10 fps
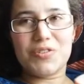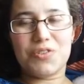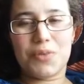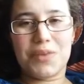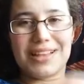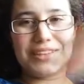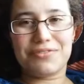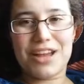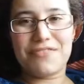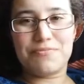Cromwell
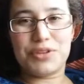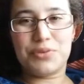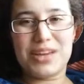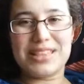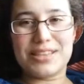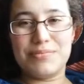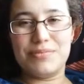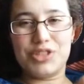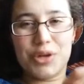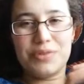and Rafe between
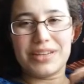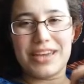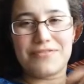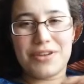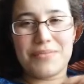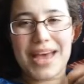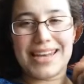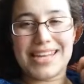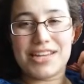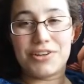them don't give him
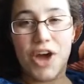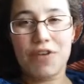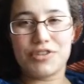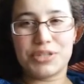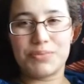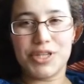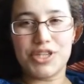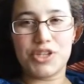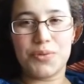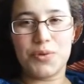any
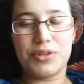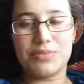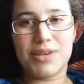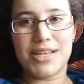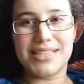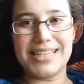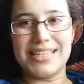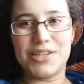encouragement towards mercy.